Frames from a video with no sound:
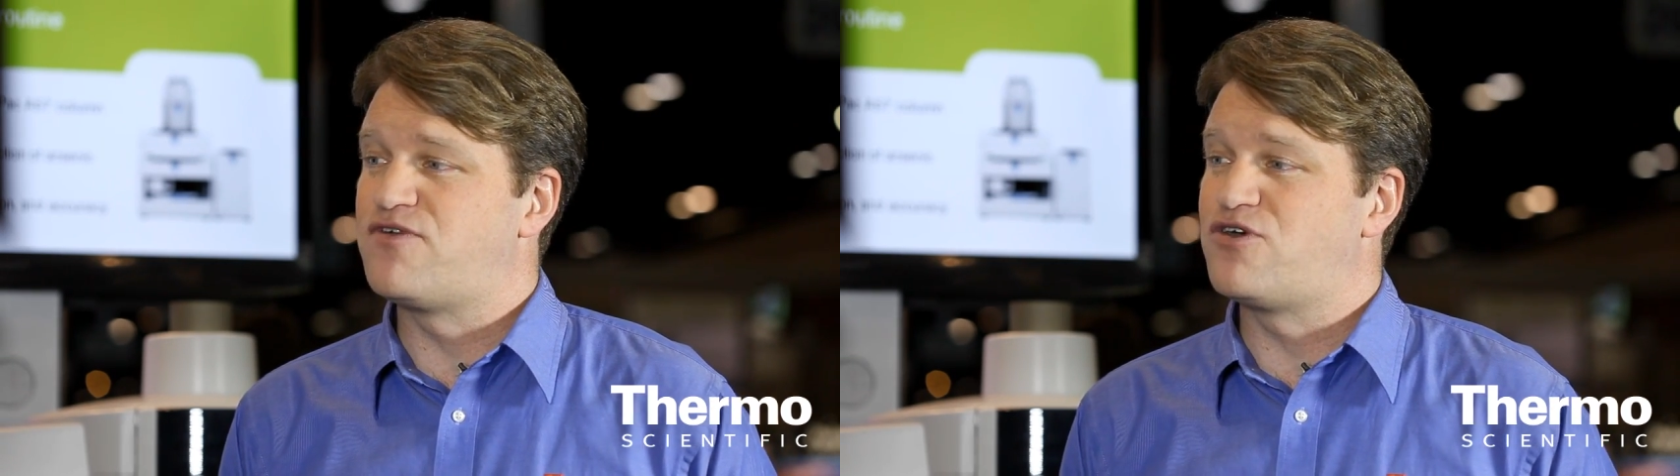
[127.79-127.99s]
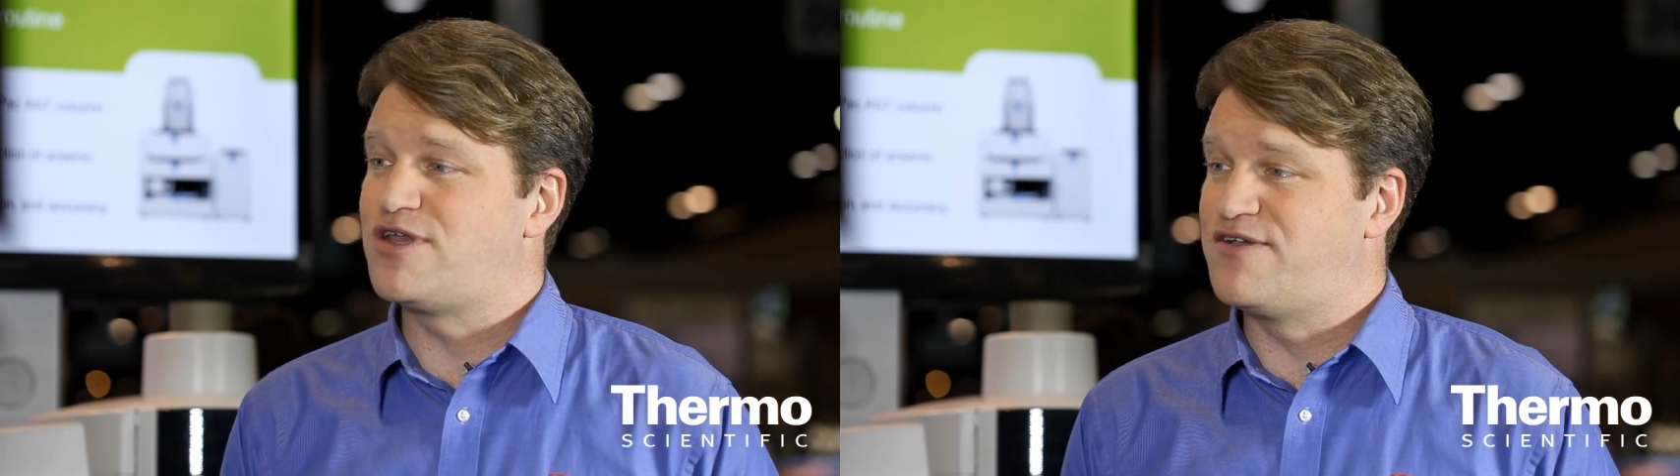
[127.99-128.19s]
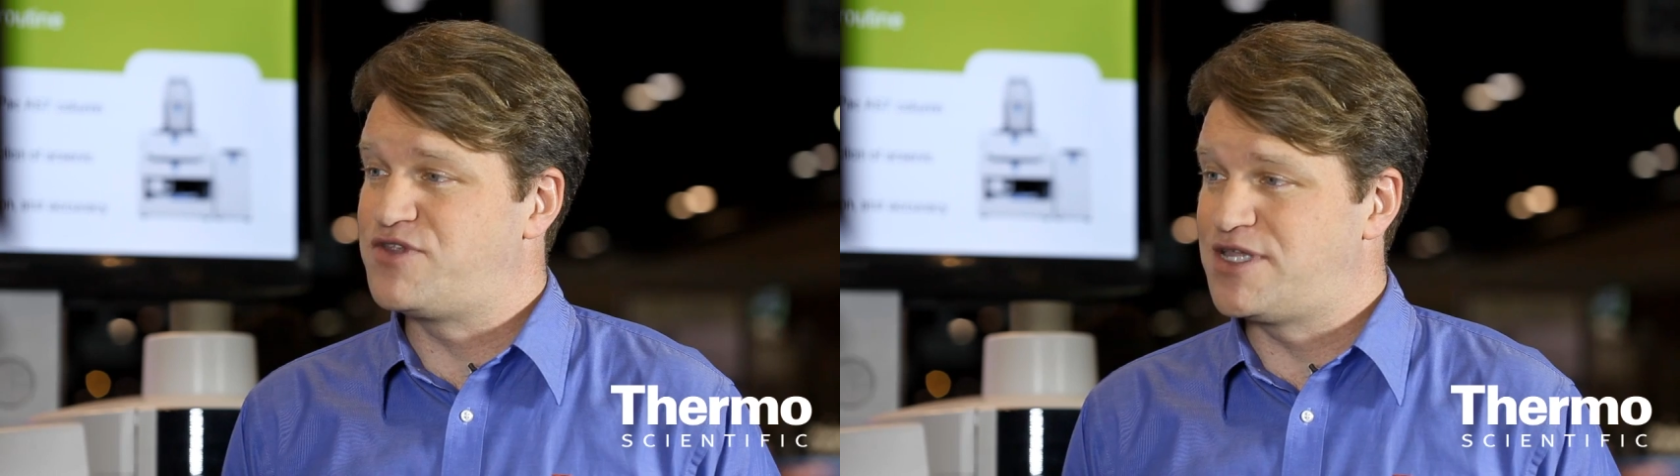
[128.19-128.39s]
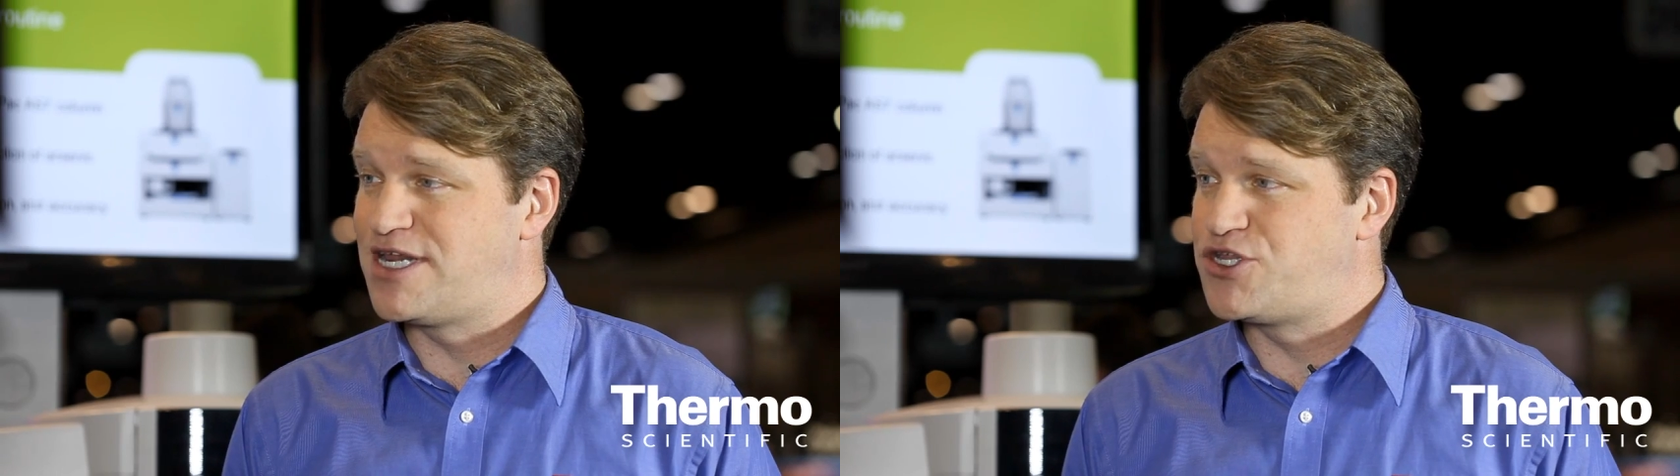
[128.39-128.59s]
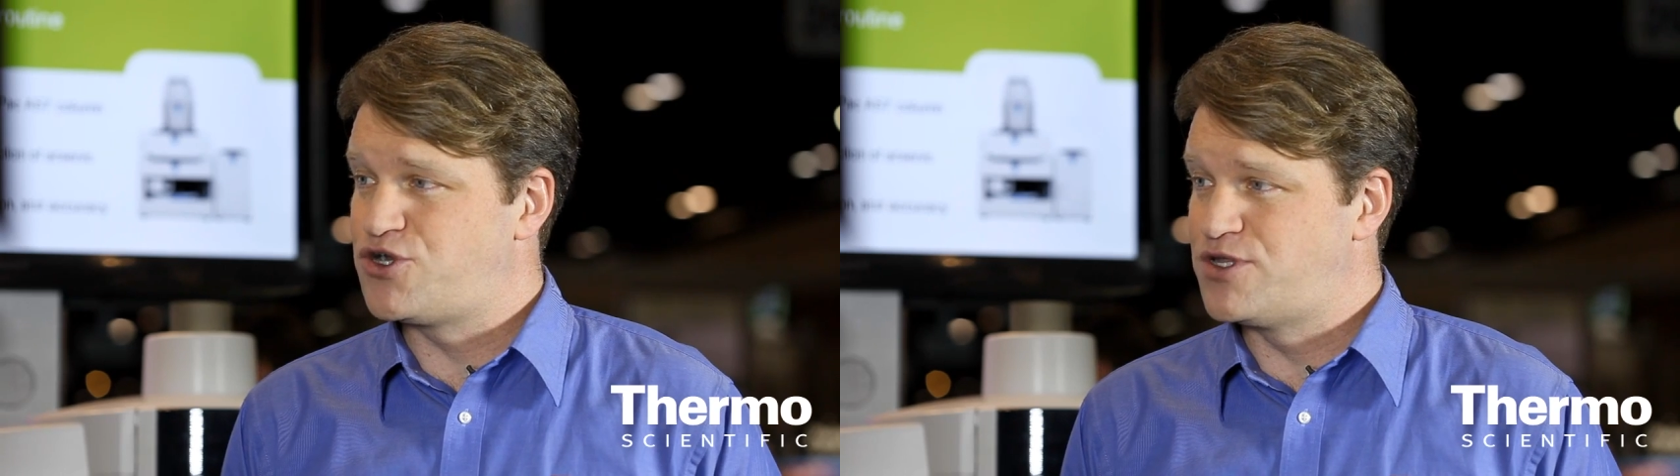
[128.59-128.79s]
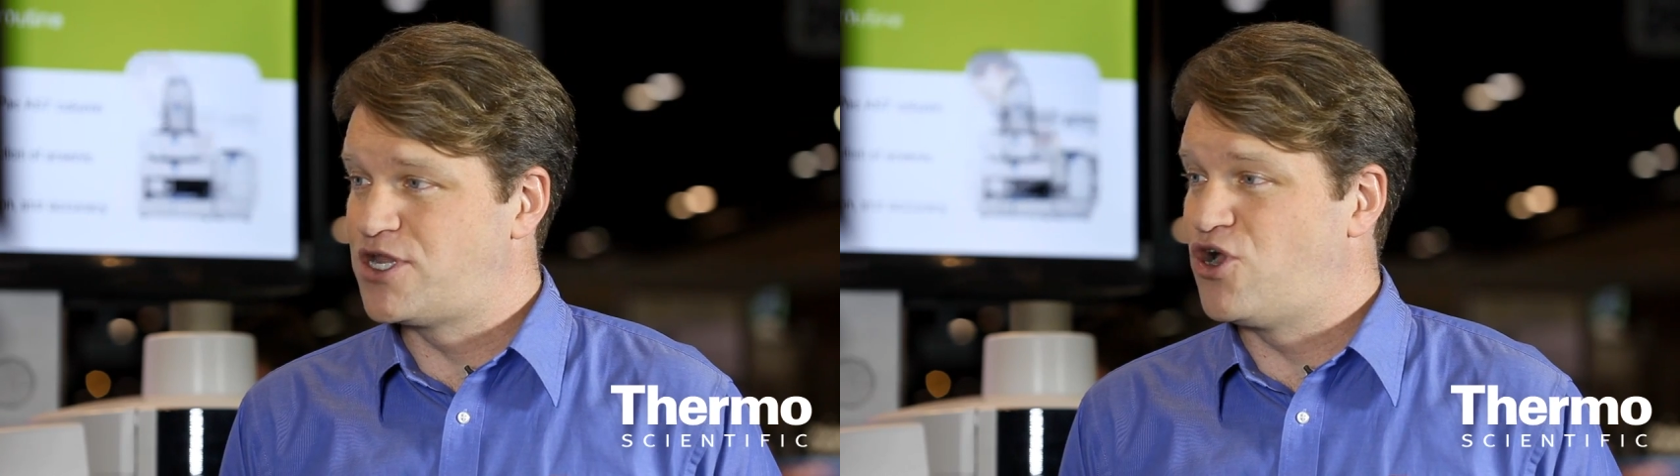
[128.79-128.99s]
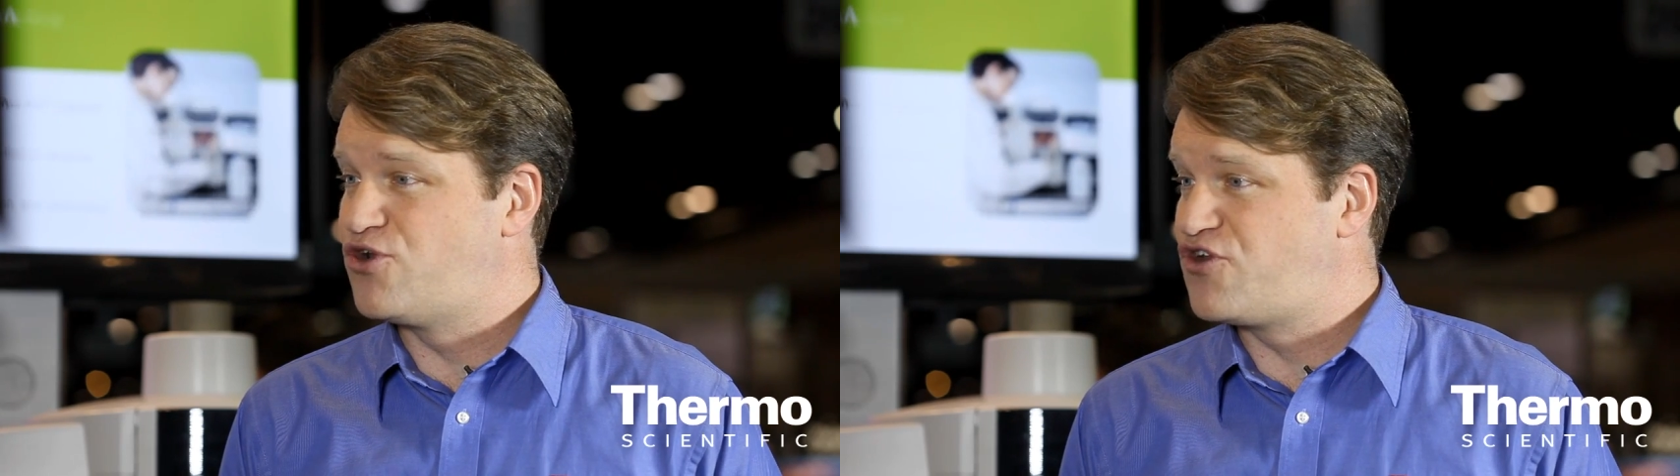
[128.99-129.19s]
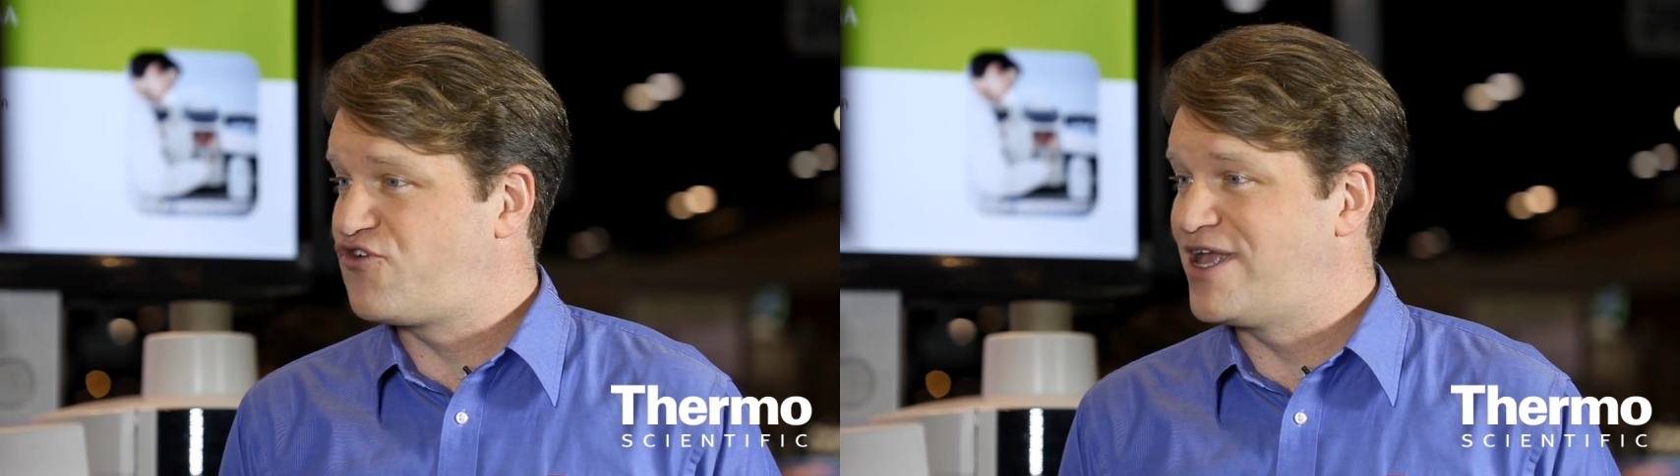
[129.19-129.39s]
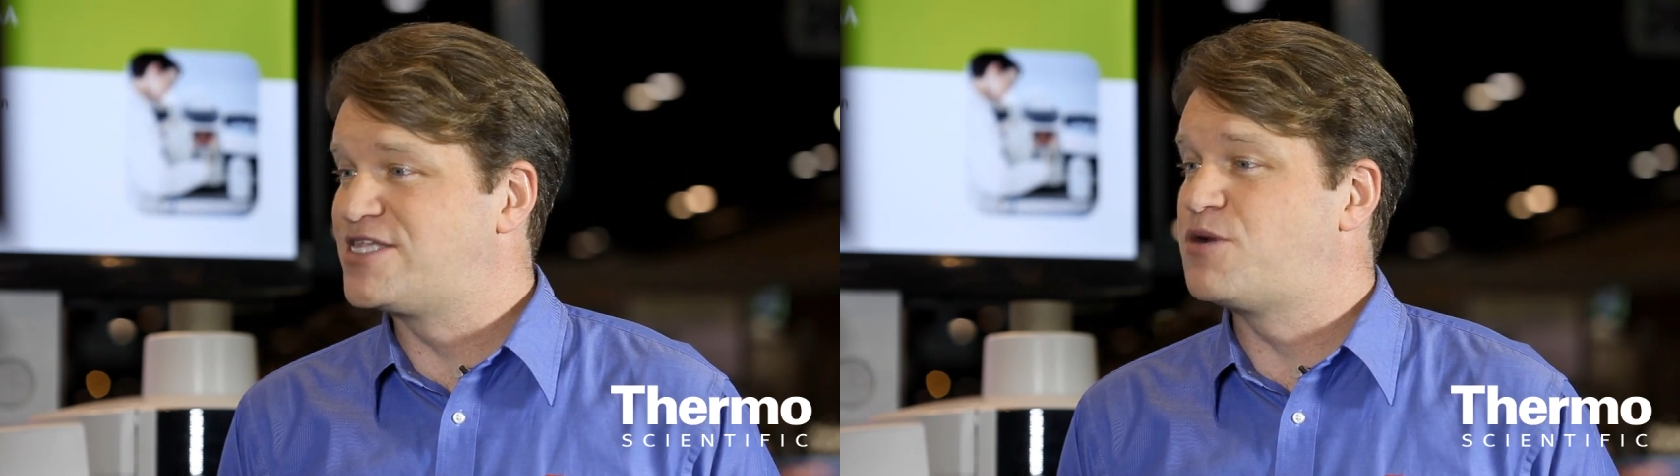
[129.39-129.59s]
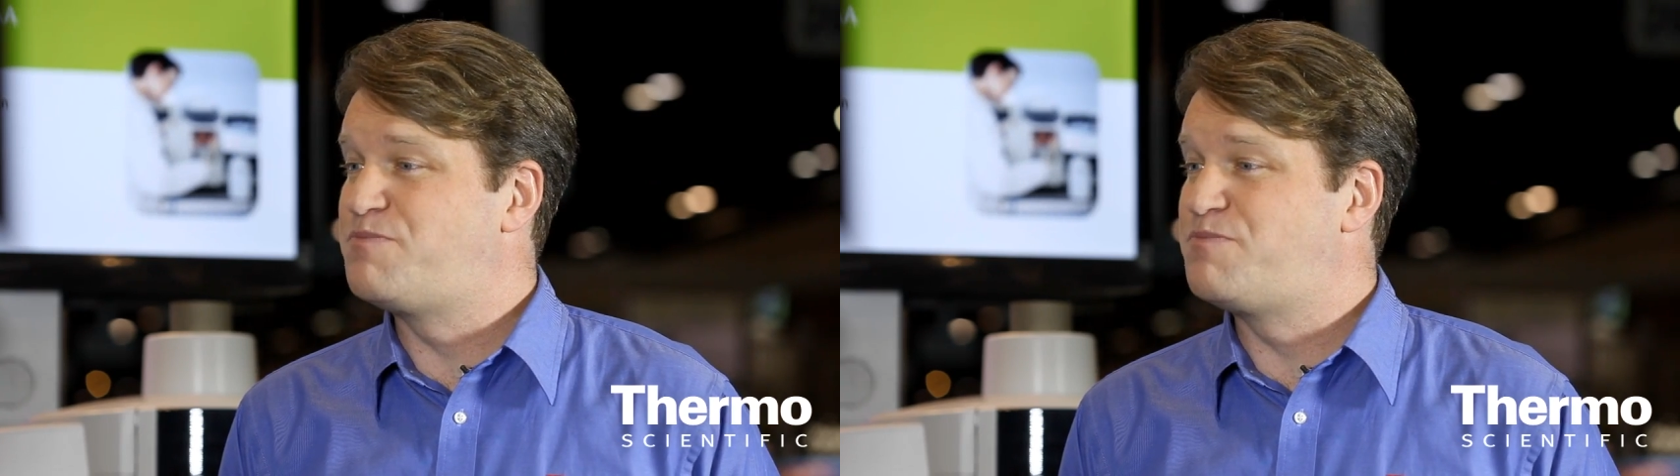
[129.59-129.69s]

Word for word: audit, of signatures and audit trails are